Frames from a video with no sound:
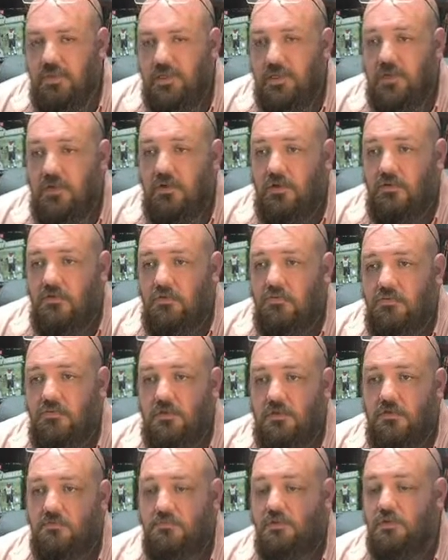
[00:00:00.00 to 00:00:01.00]
the
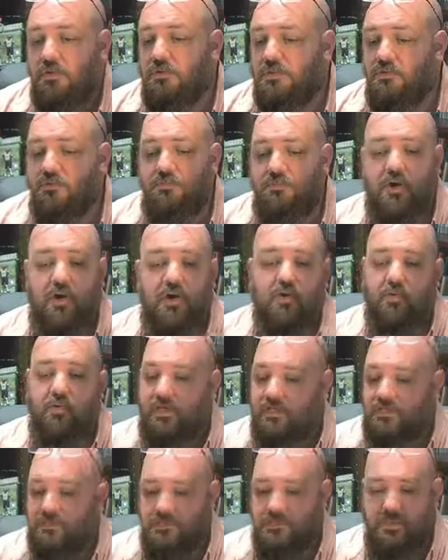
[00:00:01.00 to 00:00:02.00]
muse of
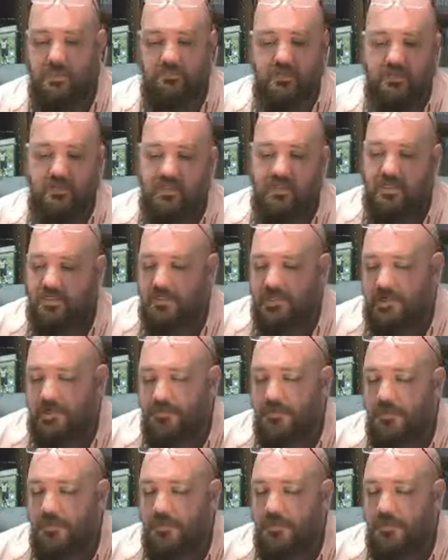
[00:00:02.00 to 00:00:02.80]
poets or something like that,